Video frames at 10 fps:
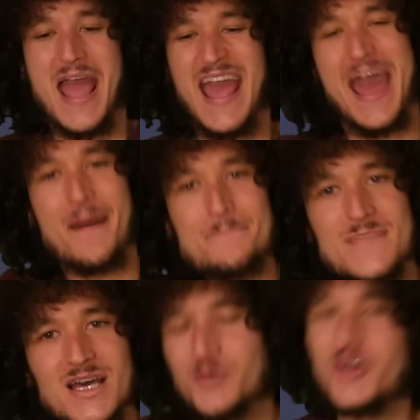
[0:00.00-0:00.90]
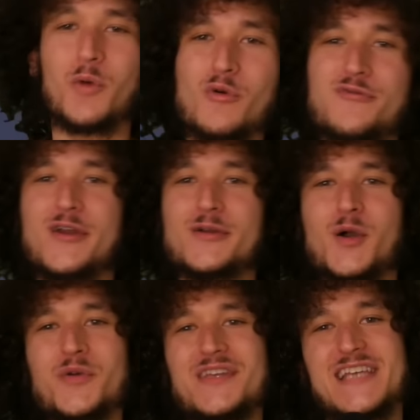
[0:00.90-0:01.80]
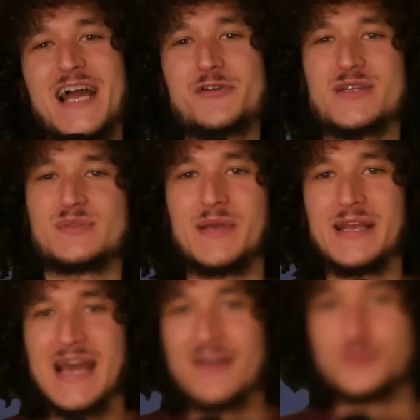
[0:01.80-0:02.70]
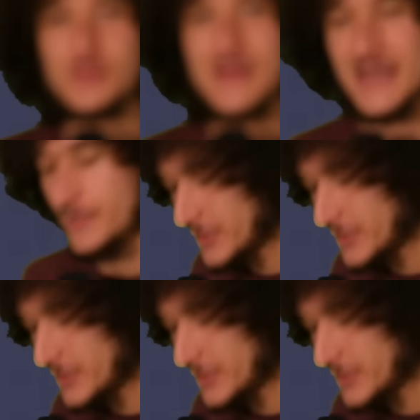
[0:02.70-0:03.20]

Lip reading: You know, we'll figure out what these acronyms mean after we make them. But